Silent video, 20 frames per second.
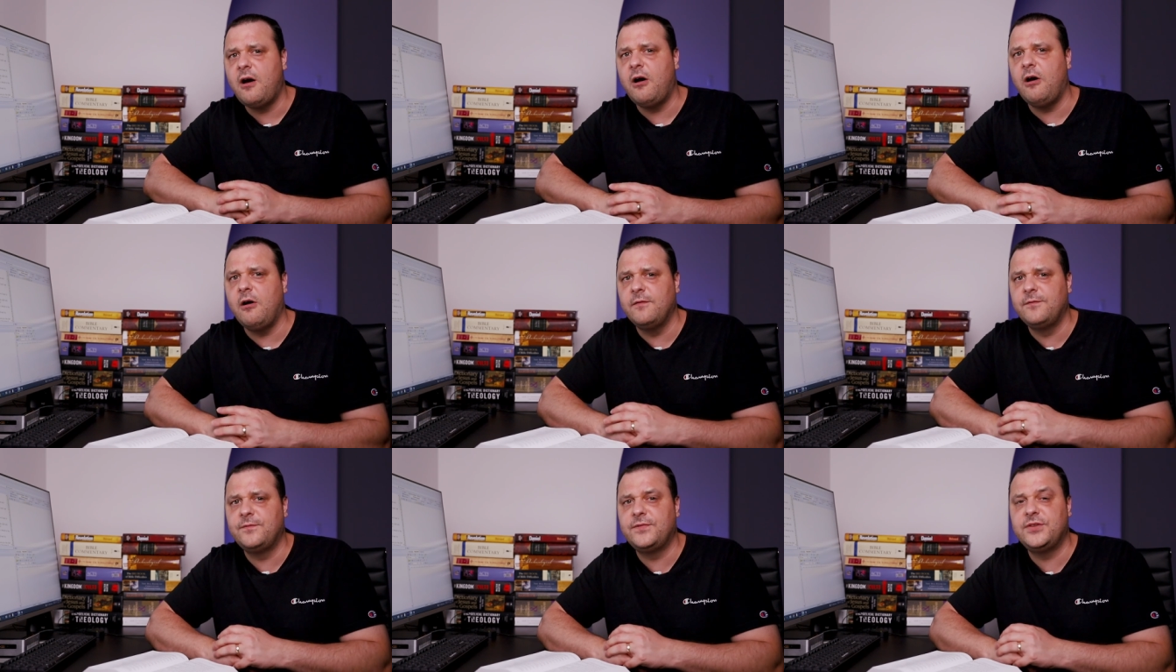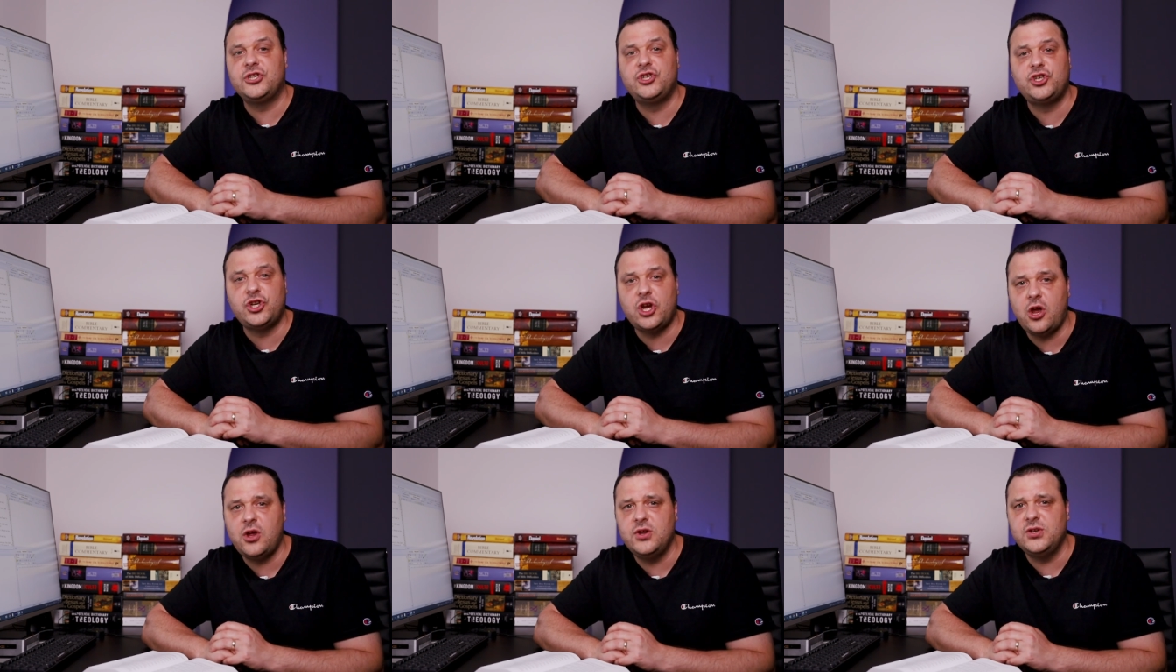of The
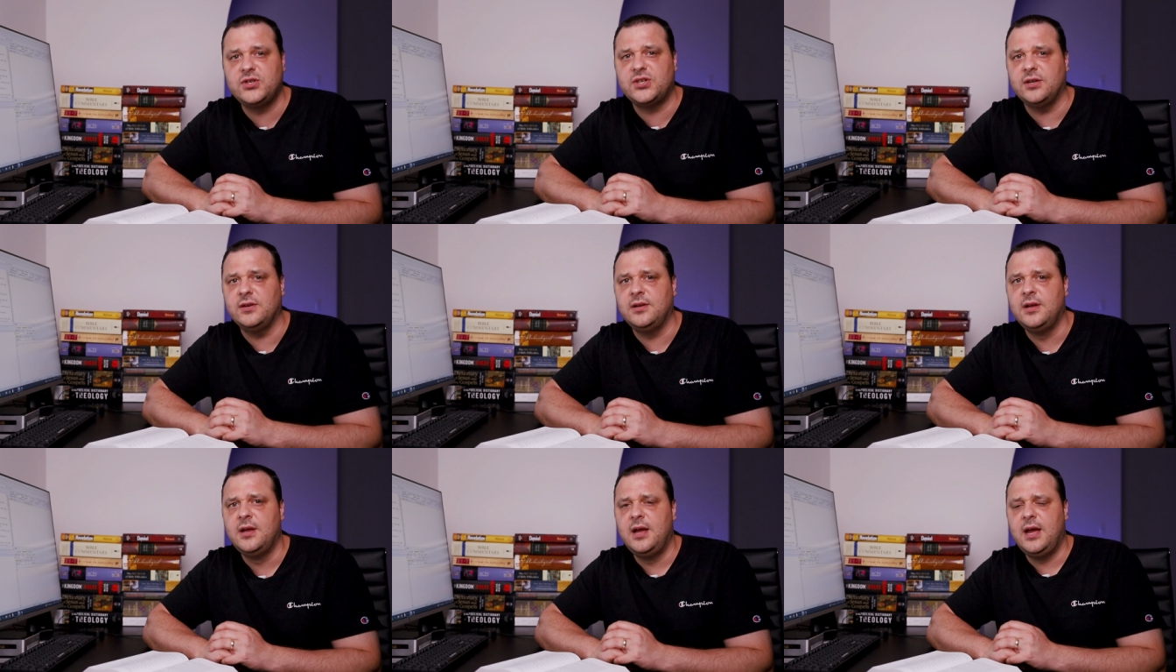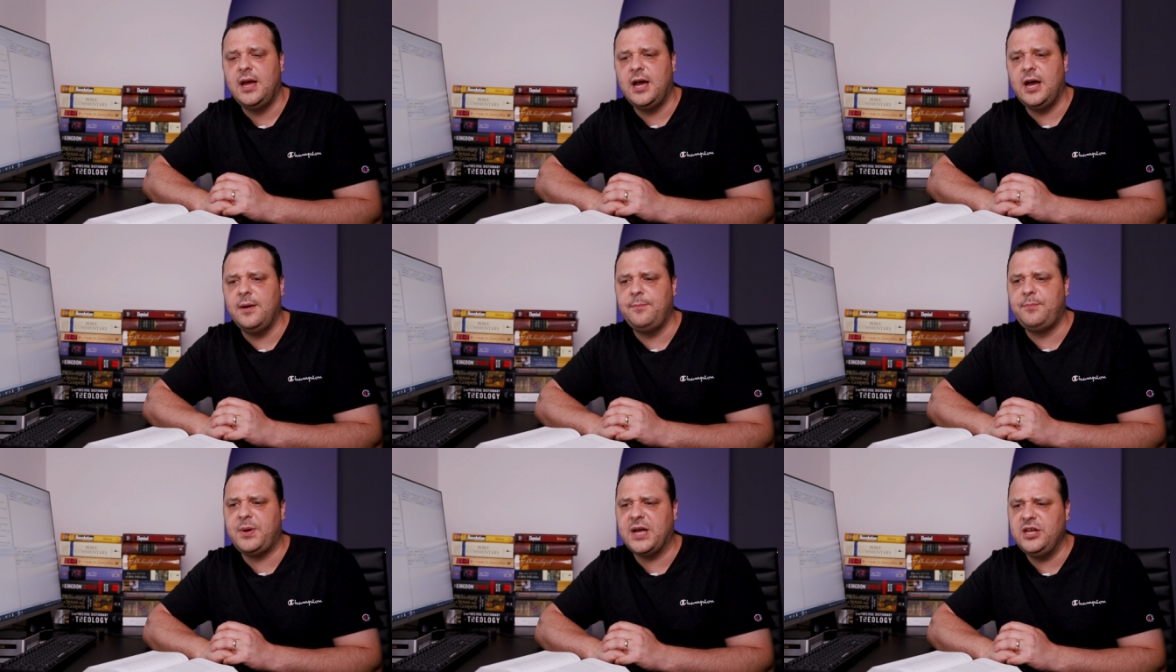Chosen.
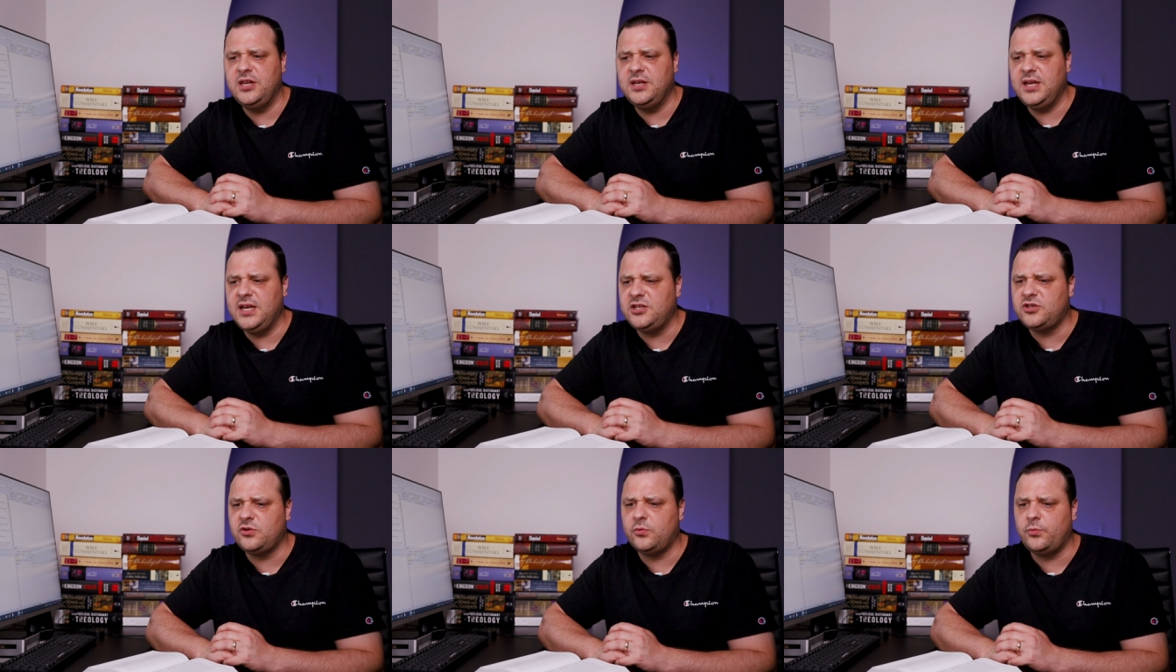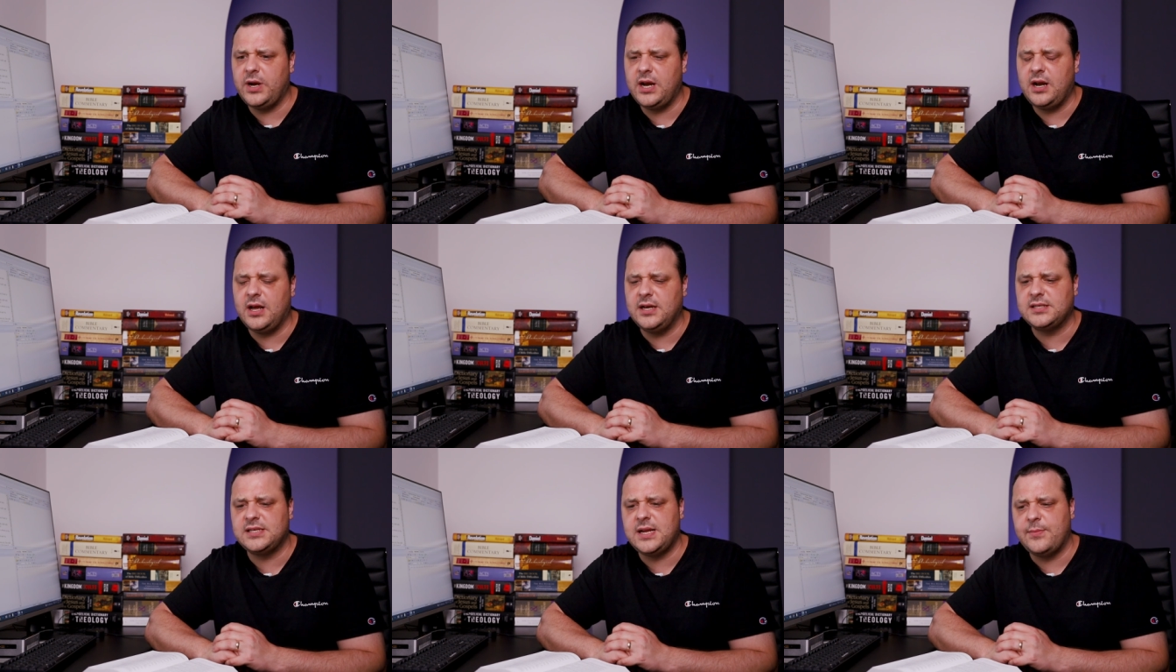Uh, but you need to
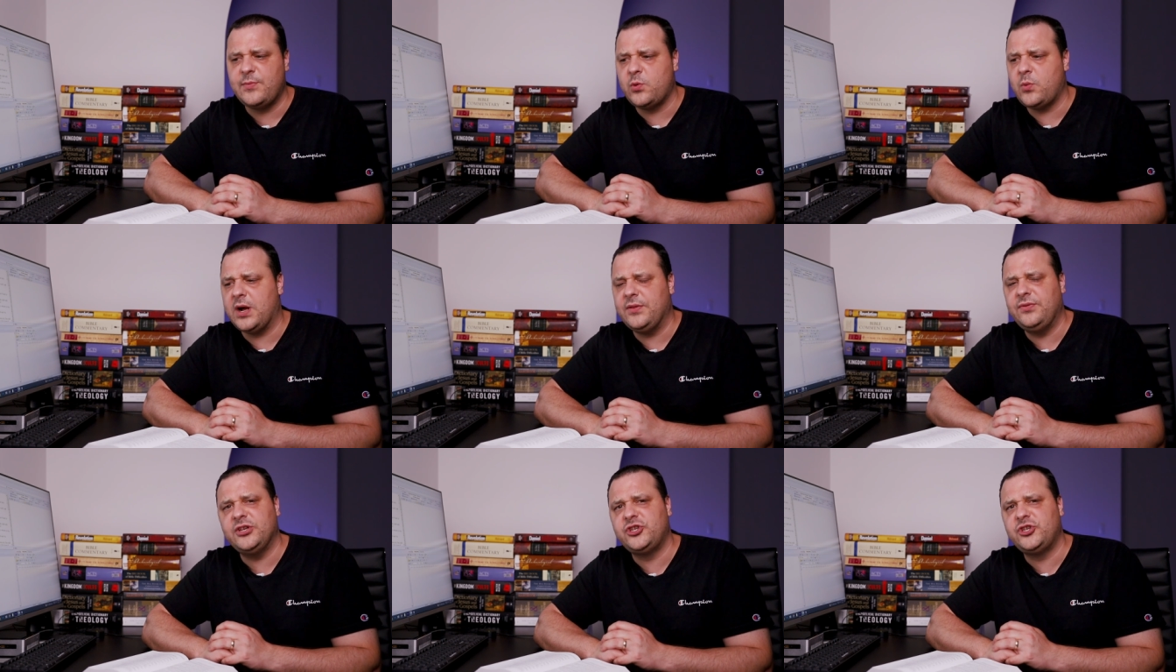realize number one,